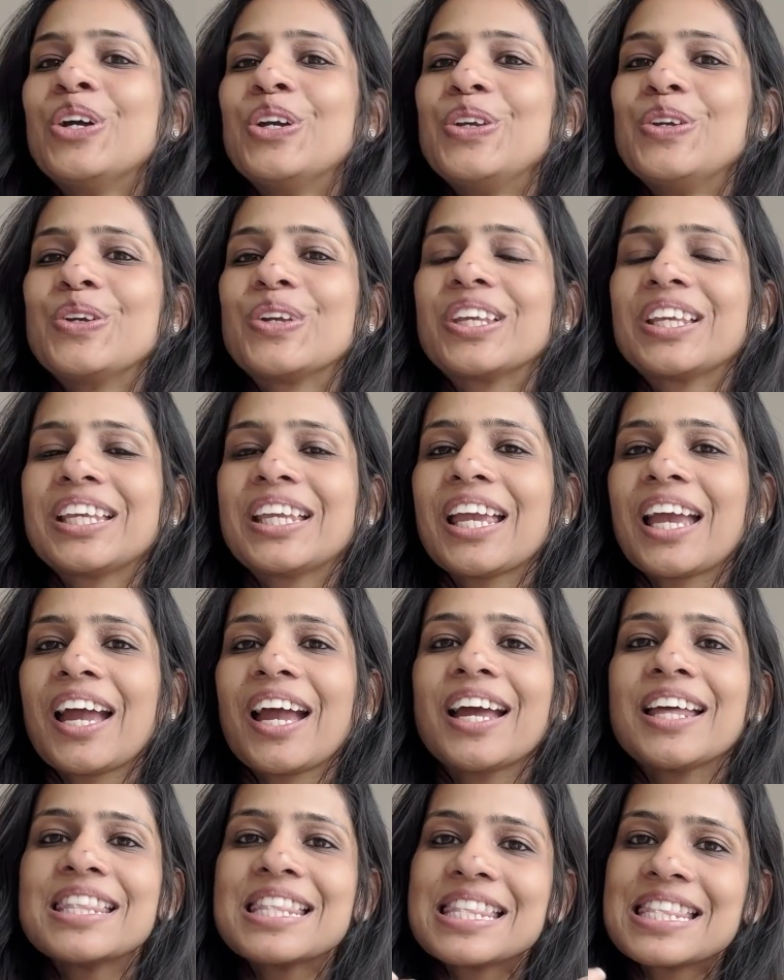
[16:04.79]
You
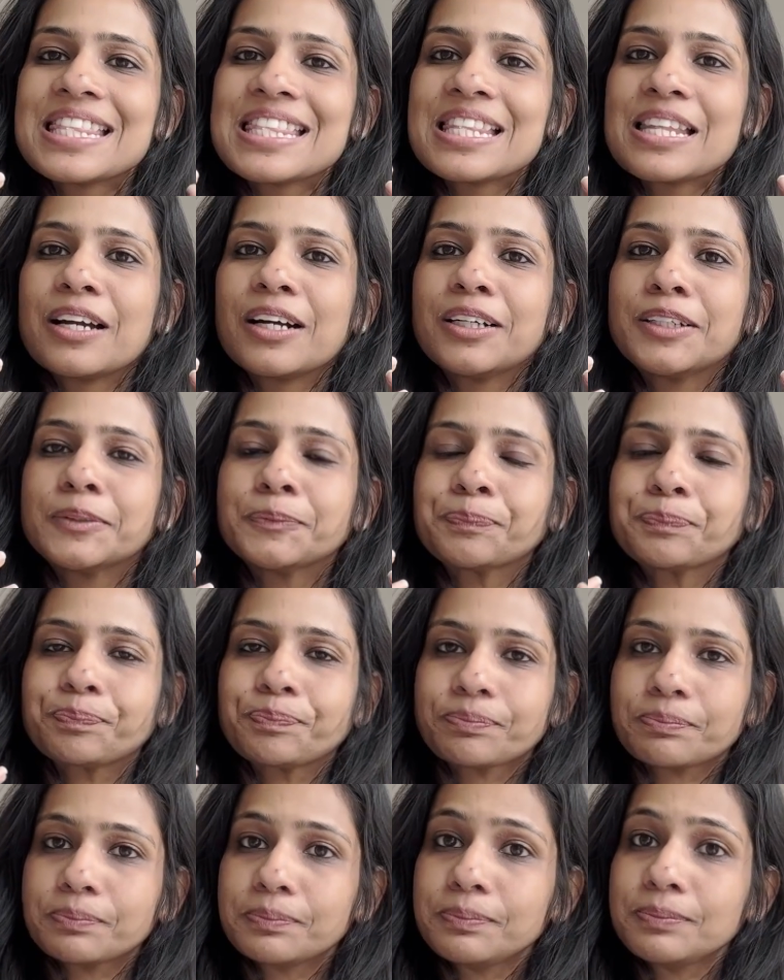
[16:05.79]
can
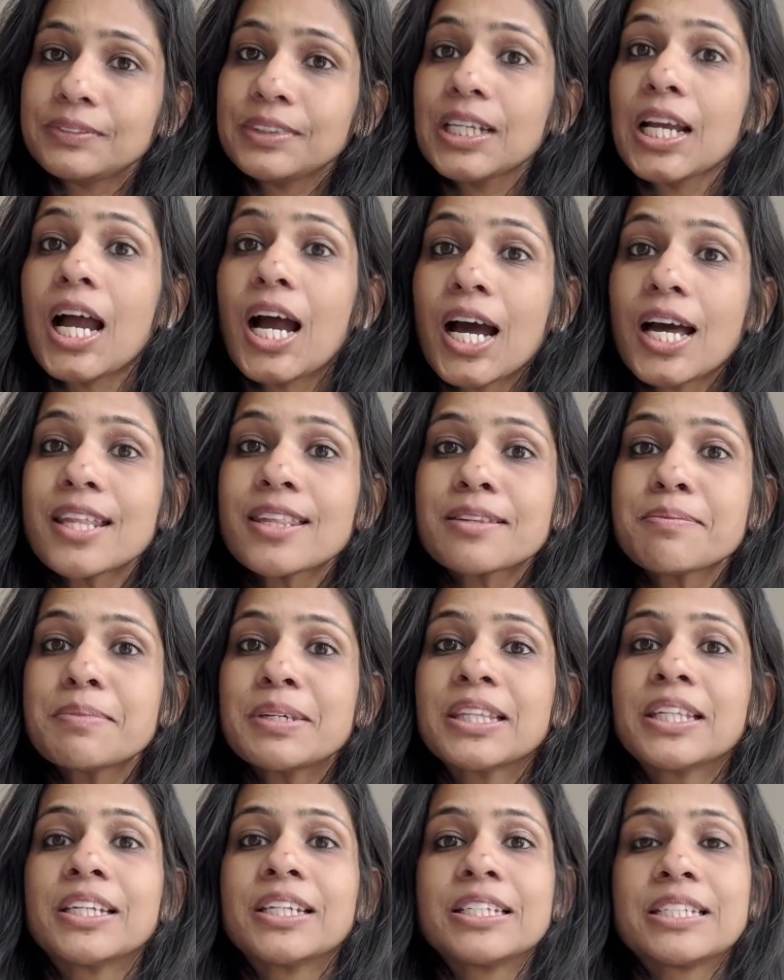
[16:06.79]
ask me
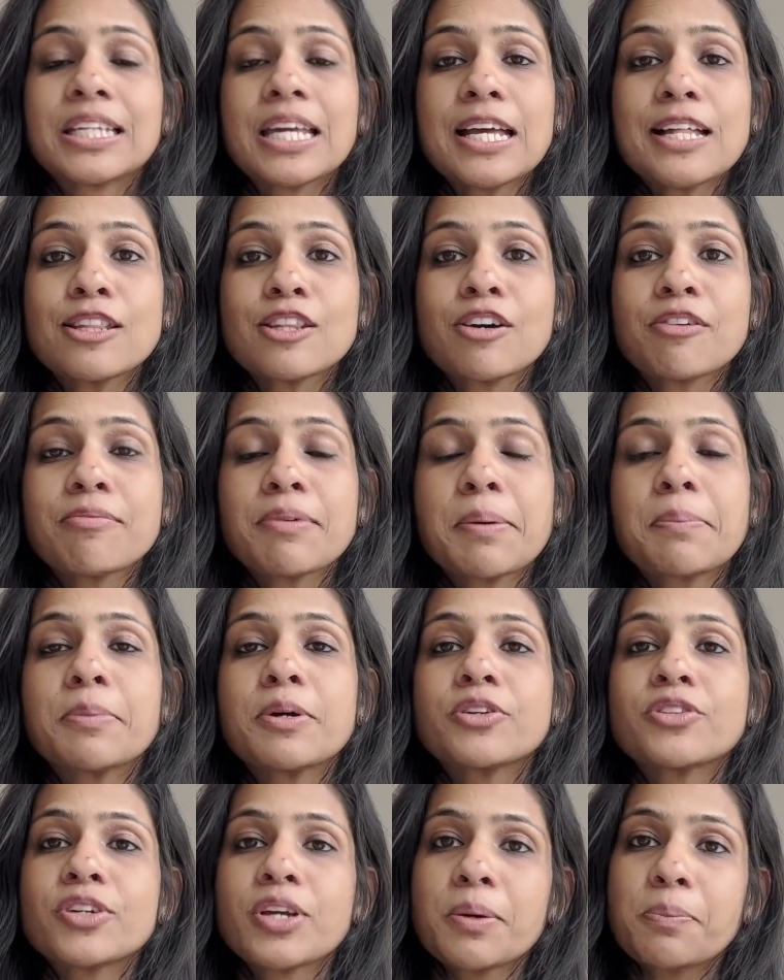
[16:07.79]
the details of
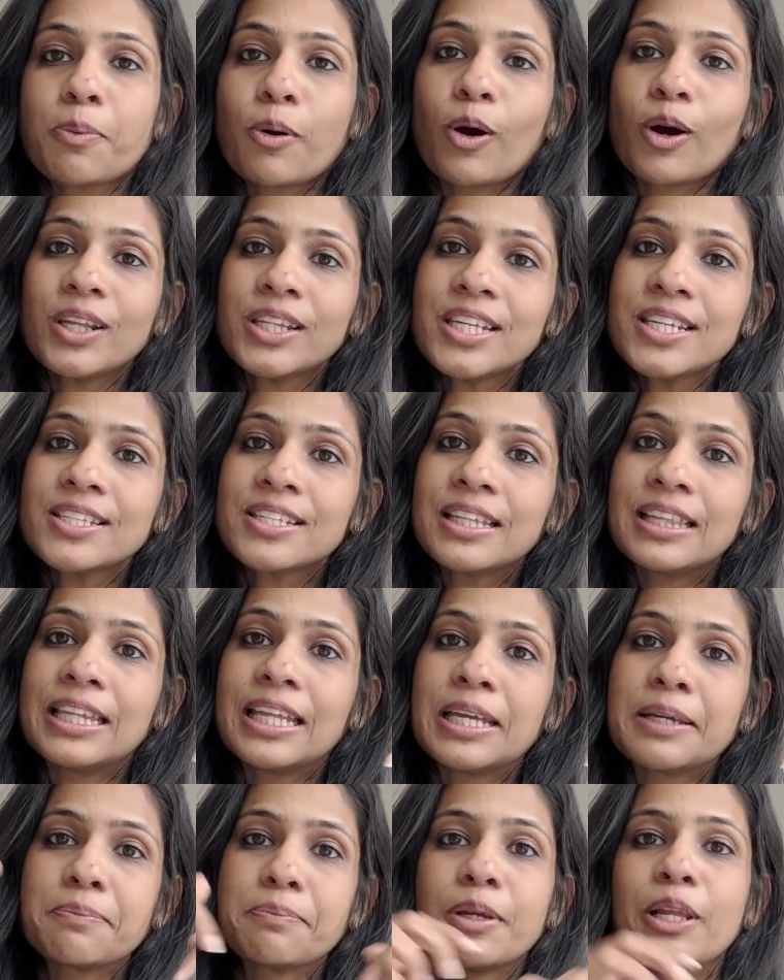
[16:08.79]
membership, or there's a
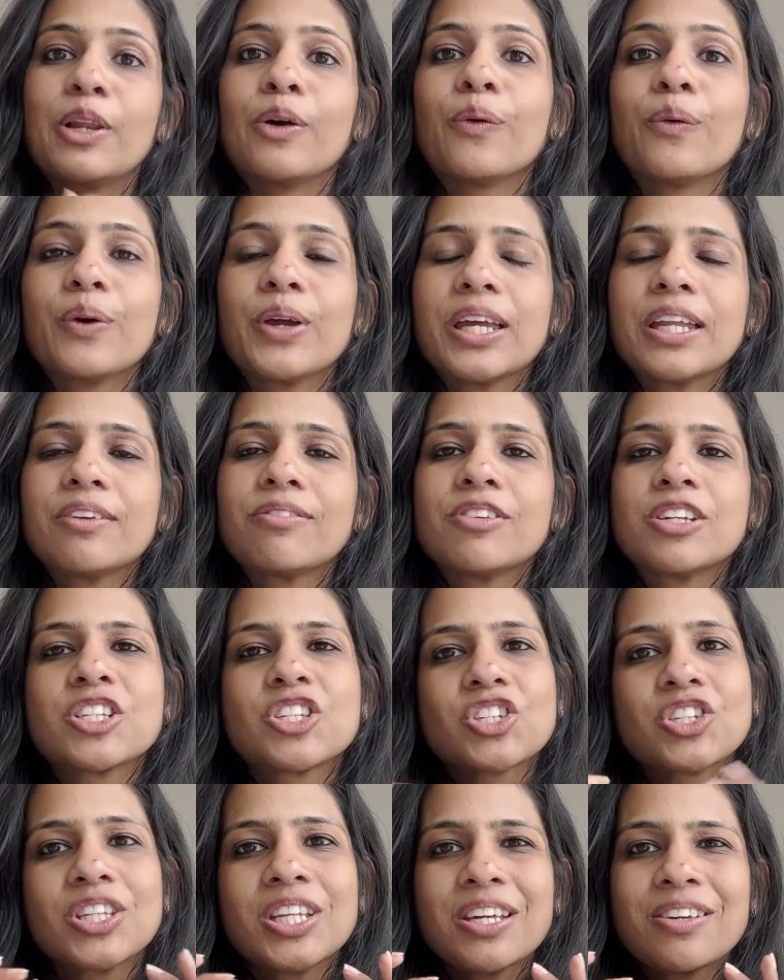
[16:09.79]
link below in
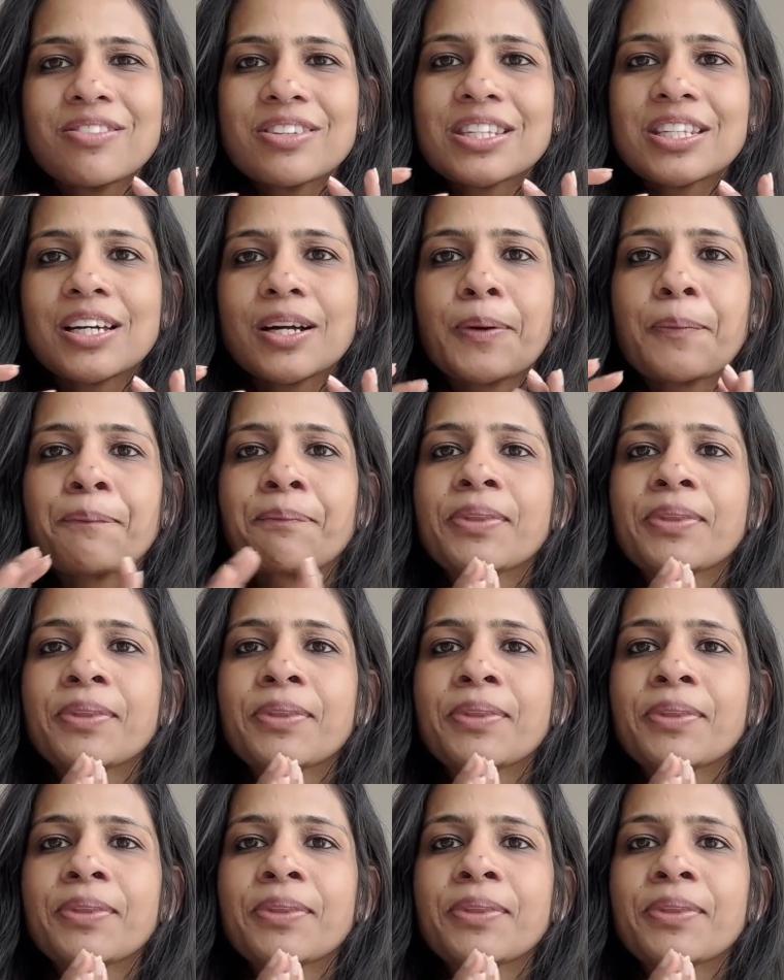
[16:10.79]
which there's a